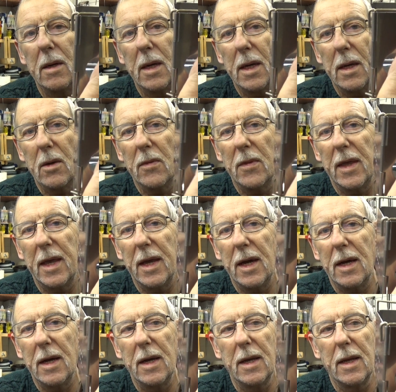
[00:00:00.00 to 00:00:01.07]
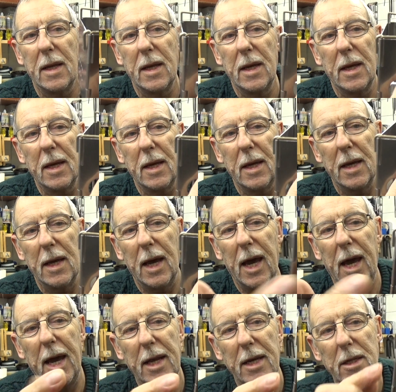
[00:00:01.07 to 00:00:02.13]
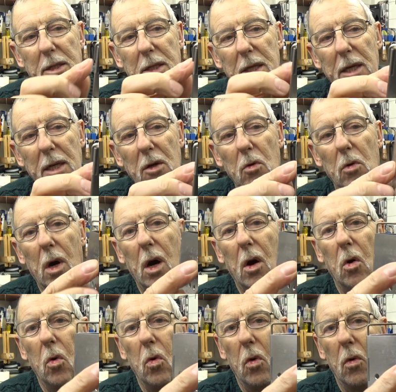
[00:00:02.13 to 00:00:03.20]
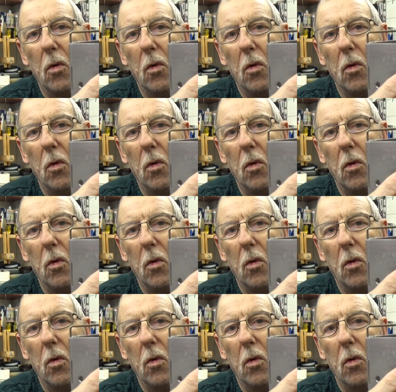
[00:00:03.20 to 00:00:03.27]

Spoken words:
Hang on, there, and a dear little hole